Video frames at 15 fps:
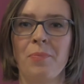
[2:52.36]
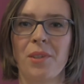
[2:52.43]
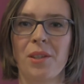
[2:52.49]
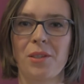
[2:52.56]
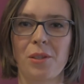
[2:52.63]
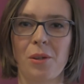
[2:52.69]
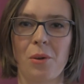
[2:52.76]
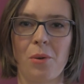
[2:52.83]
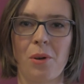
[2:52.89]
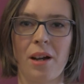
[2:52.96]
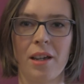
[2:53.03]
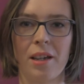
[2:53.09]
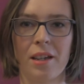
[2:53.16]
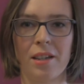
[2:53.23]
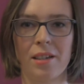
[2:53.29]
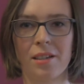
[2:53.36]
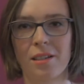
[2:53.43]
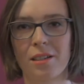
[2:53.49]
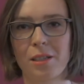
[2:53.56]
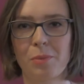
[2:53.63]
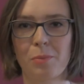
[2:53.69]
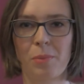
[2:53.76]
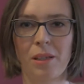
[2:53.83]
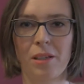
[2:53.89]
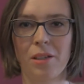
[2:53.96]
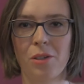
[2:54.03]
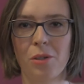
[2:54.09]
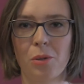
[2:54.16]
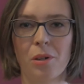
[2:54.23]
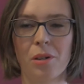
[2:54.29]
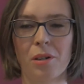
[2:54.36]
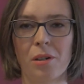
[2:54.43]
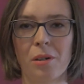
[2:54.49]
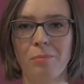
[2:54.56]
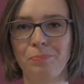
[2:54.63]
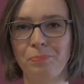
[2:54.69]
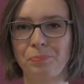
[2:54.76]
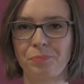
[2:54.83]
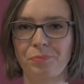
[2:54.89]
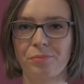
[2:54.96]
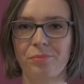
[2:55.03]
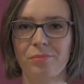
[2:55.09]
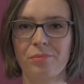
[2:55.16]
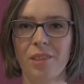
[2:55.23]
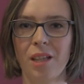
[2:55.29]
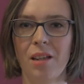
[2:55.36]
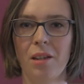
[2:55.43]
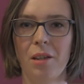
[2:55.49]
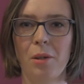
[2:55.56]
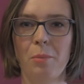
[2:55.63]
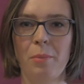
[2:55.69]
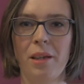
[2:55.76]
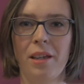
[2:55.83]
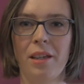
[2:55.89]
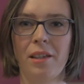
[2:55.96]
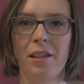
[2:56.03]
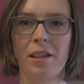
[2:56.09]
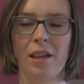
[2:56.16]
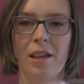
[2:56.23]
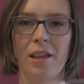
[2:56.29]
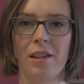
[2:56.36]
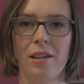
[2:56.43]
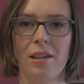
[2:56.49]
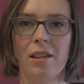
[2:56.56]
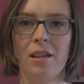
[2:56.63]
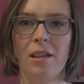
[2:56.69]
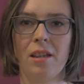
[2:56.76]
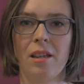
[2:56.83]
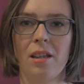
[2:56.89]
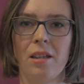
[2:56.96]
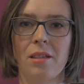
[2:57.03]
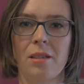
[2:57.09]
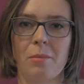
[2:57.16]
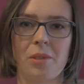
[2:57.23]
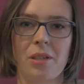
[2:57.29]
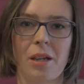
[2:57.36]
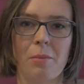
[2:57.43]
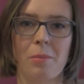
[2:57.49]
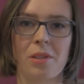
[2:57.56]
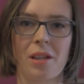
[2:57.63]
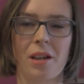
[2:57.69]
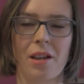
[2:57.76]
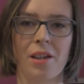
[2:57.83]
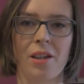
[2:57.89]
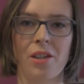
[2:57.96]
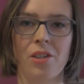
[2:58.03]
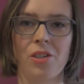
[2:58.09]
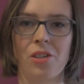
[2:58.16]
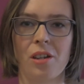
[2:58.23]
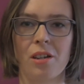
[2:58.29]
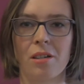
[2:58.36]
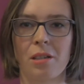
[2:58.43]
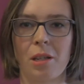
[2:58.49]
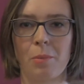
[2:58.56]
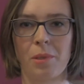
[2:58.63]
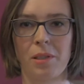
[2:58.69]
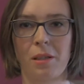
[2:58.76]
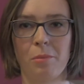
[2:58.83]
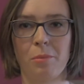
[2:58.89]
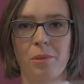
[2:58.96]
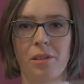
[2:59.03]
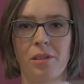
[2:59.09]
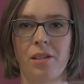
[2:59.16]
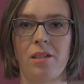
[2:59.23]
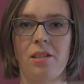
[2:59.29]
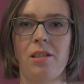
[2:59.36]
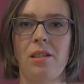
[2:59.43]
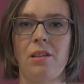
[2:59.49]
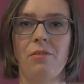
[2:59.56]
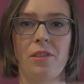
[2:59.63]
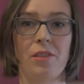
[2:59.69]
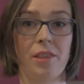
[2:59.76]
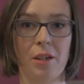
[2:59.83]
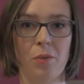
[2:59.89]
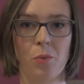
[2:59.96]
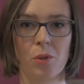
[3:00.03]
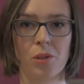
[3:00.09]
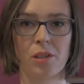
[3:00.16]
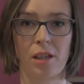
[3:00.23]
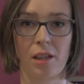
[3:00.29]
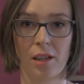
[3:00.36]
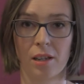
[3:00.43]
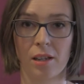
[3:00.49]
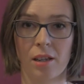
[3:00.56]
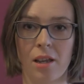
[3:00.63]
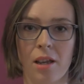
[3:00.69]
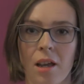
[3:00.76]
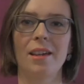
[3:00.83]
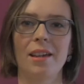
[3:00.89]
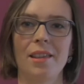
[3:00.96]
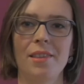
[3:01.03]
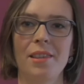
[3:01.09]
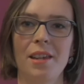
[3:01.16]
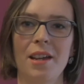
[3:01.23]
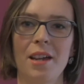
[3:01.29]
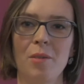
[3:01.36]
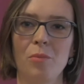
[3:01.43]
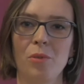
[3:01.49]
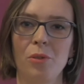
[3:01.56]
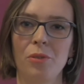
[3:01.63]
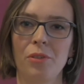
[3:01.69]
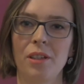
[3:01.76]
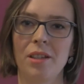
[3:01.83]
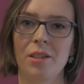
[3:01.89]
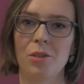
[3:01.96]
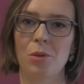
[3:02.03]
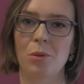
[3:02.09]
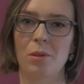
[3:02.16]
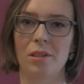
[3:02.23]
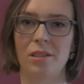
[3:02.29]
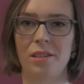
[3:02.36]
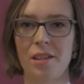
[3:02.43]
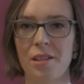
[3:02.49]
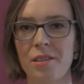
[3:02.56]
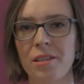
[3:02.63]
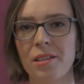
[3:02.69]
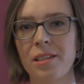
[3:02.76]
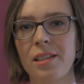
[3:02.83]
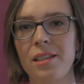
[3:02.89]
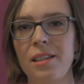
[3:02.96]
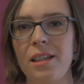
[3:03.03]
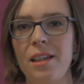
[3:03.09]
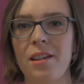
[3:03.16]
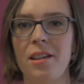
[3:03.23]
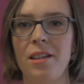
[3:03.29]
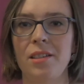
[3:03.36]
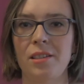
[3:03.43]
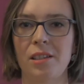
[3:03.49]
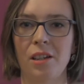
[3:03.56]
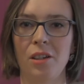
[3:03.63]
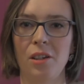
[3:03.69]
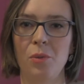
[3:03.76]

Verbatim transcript: so I can speak to her a little bit and sometimes I shared some samples and stuff and that was it. And then I moved into another city and I started